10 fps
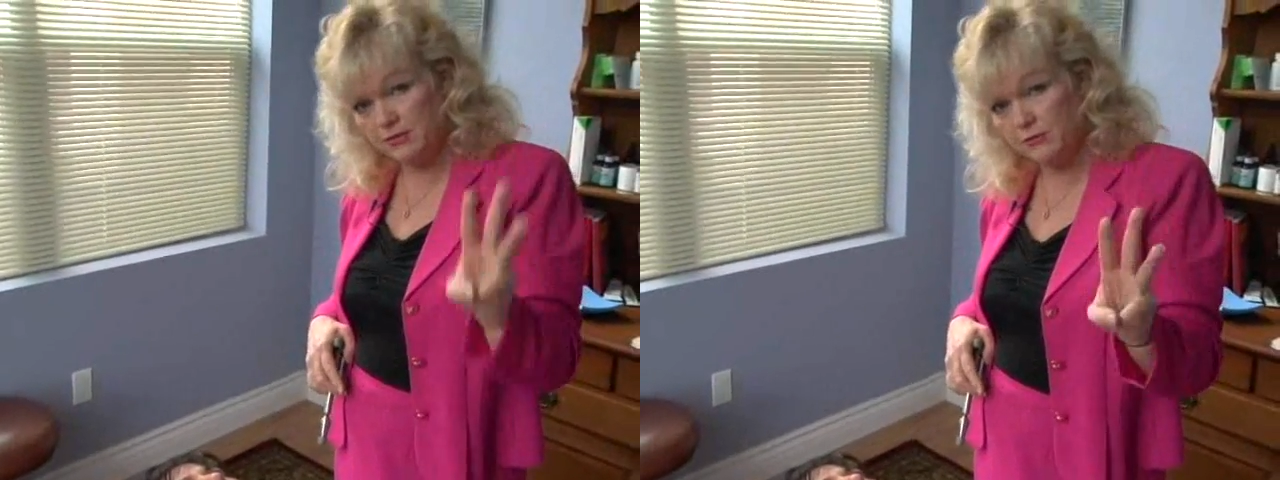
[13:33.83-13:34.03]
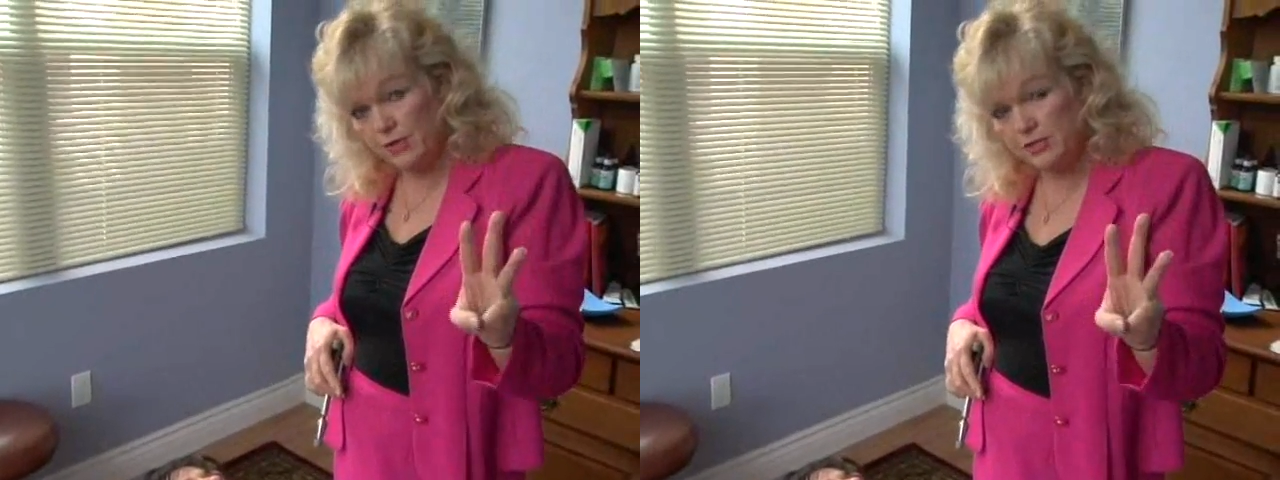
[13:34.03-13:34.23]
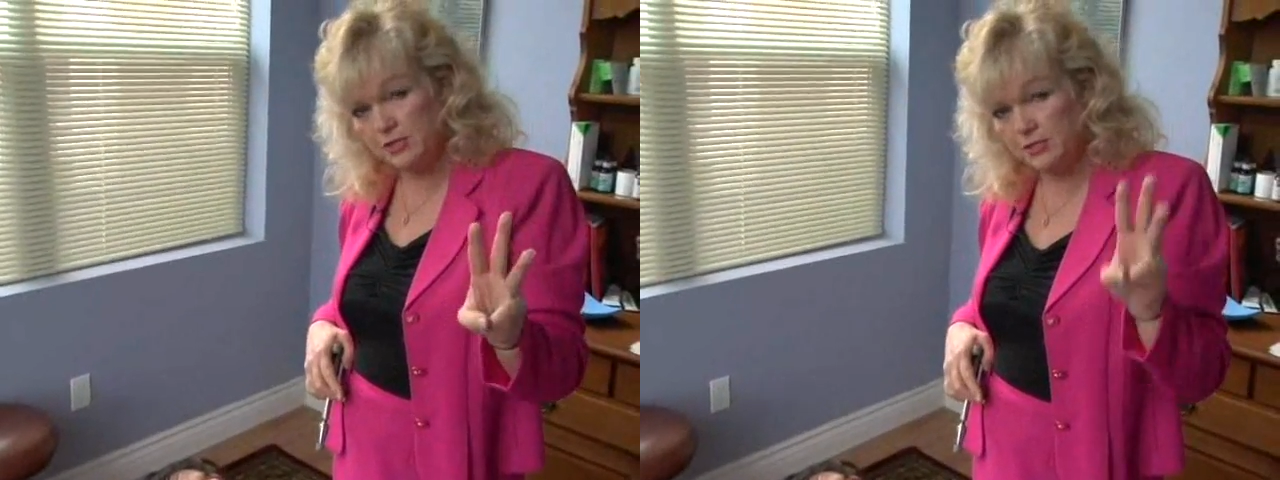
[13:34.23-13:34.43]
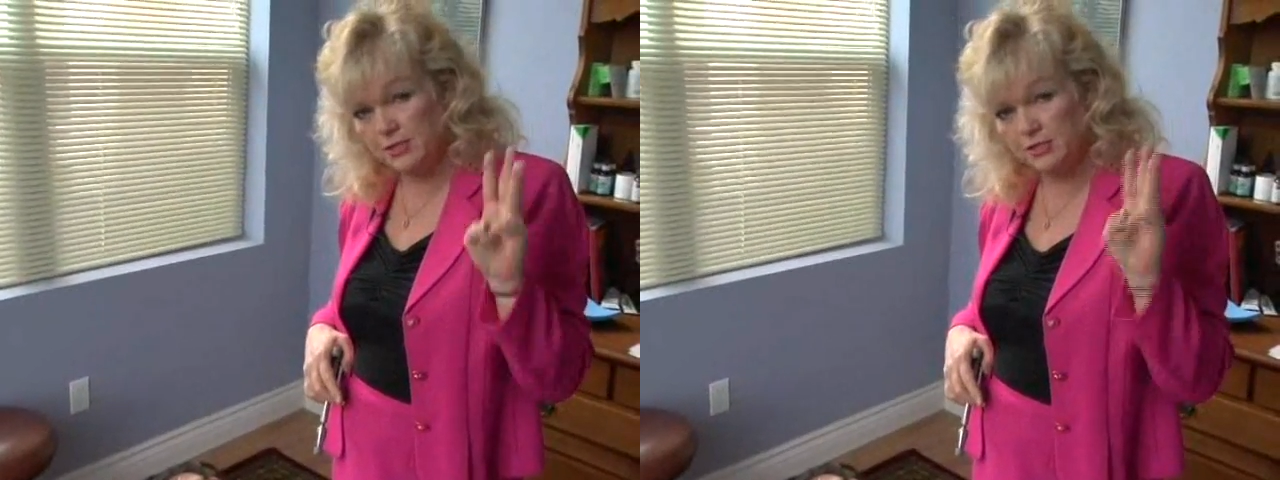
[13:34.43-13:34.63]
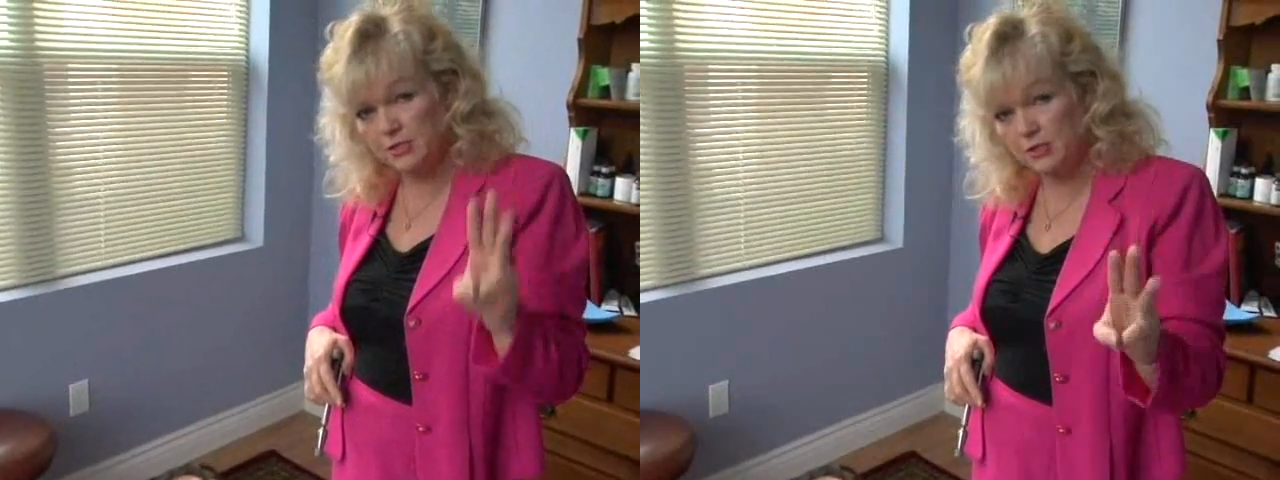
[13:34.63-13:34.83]
directions that
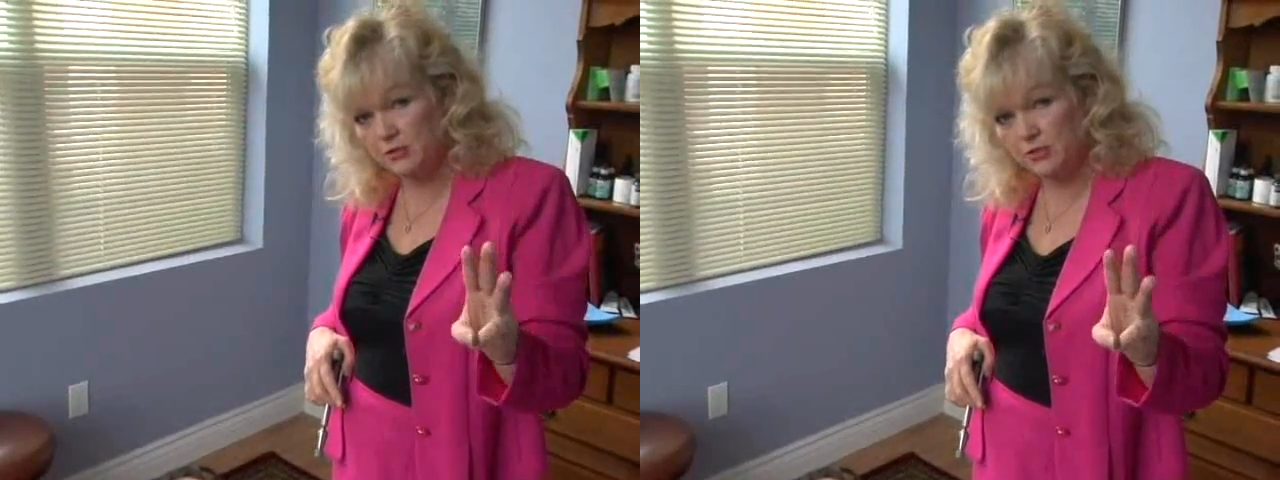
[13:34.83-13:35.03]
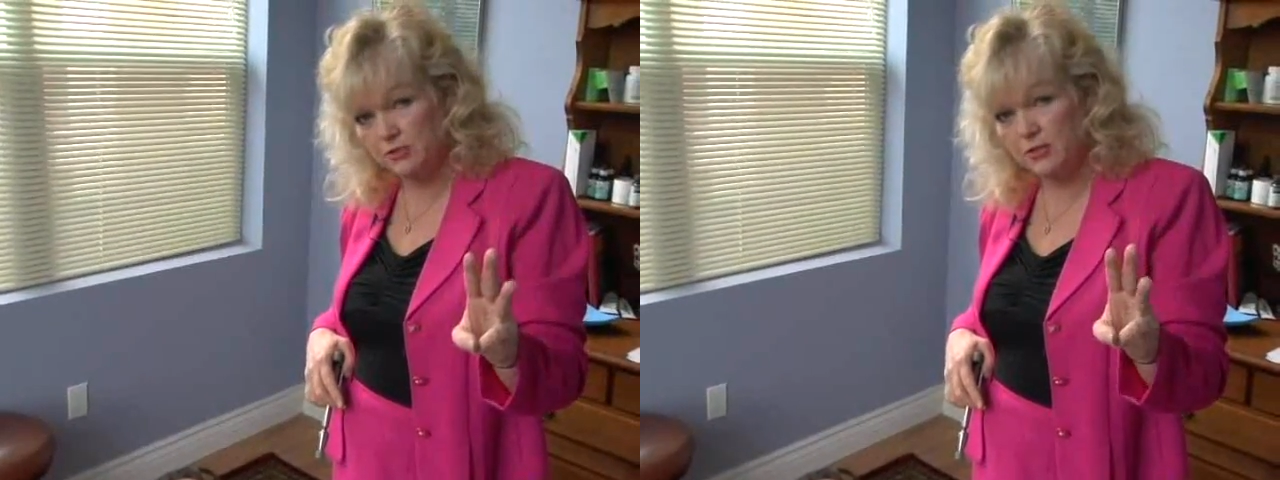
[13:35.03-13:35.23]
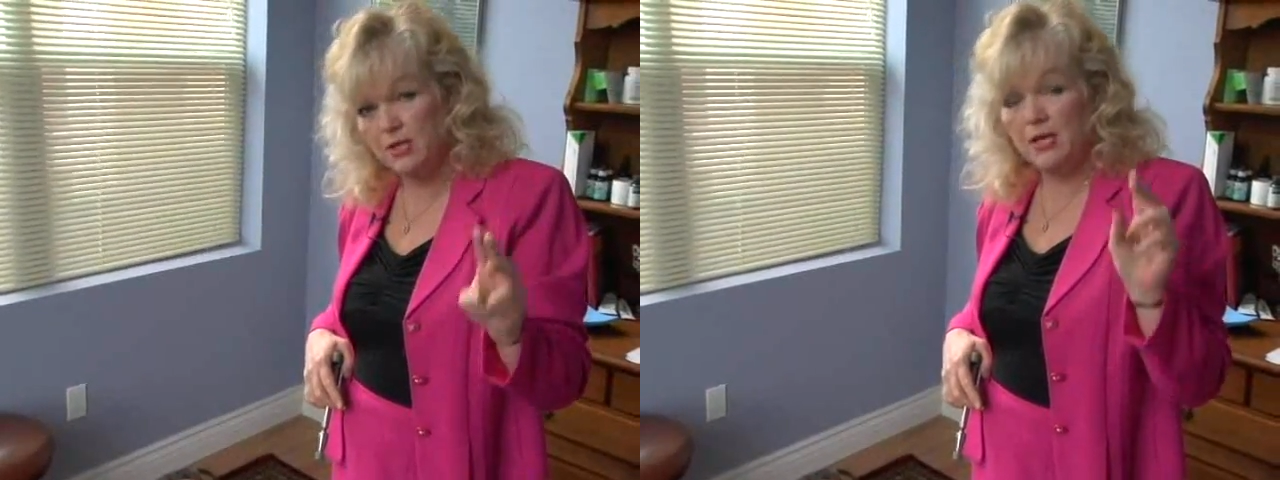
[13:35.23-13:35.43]
I showed you,